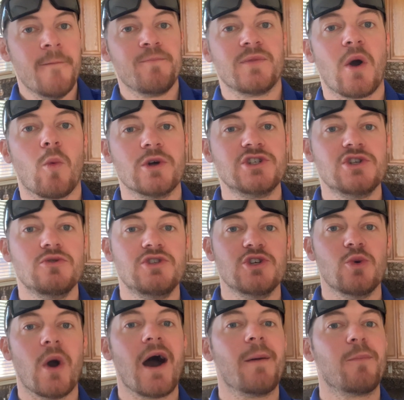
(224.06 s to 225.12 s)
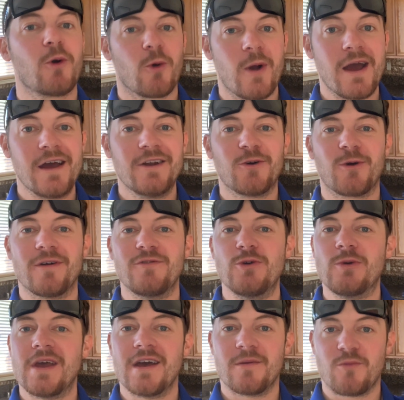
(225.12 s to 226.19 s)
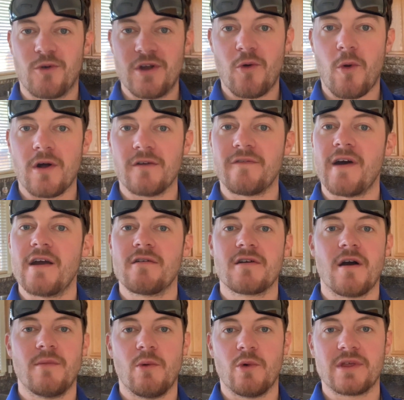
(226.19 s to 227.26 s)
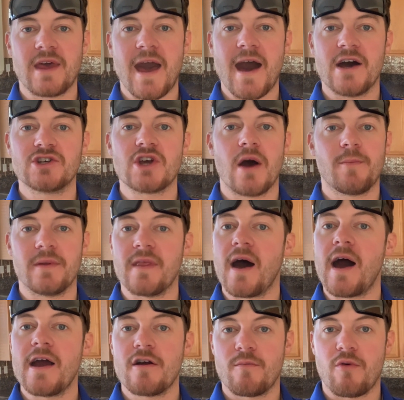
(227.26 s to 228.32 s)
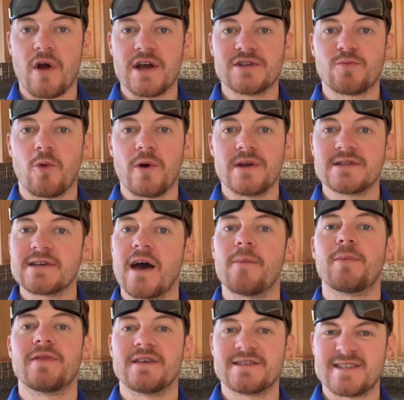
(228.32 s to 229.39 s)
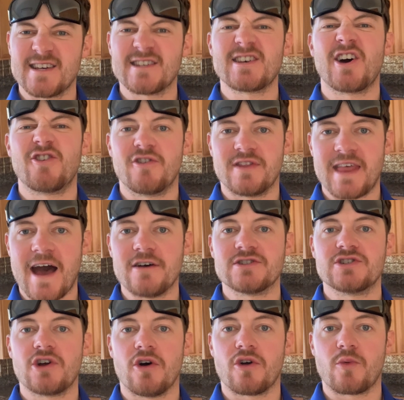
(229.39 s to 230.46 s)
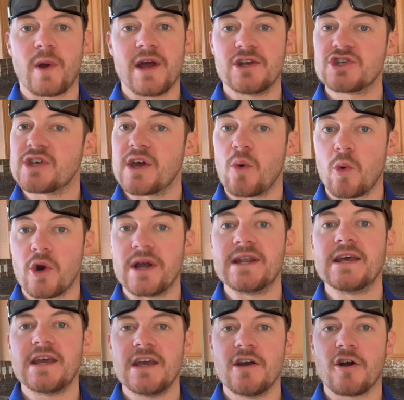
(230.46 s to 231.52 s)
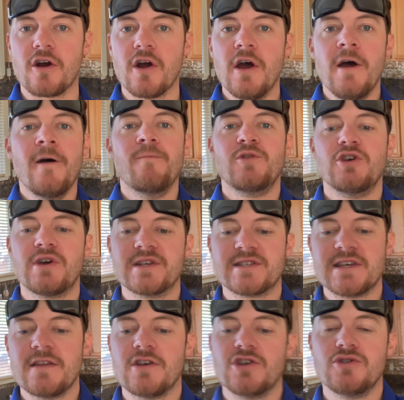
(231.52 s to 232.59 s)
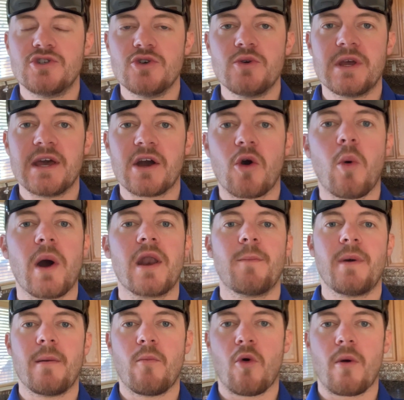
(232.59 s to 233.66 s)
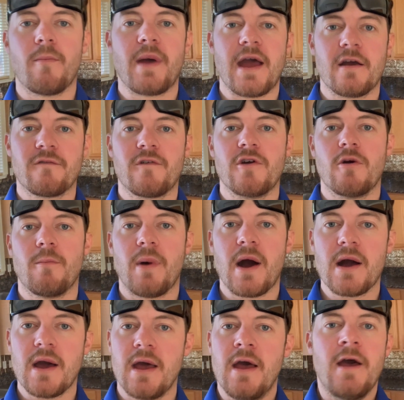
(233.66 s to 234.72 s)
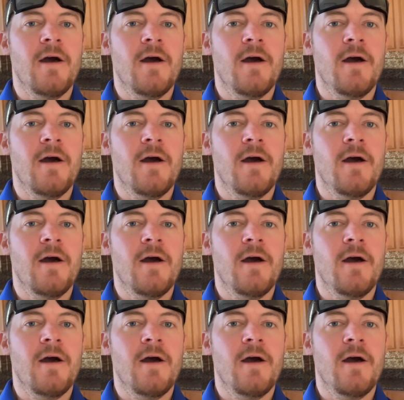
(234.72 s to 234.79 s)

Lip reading: Now, once you do upgrade, or if you can pre-qualify or come in with cash up in the higher price points, up in the $600,000 range like we're in here, you can see that you do get quite a bit more bang for your buck.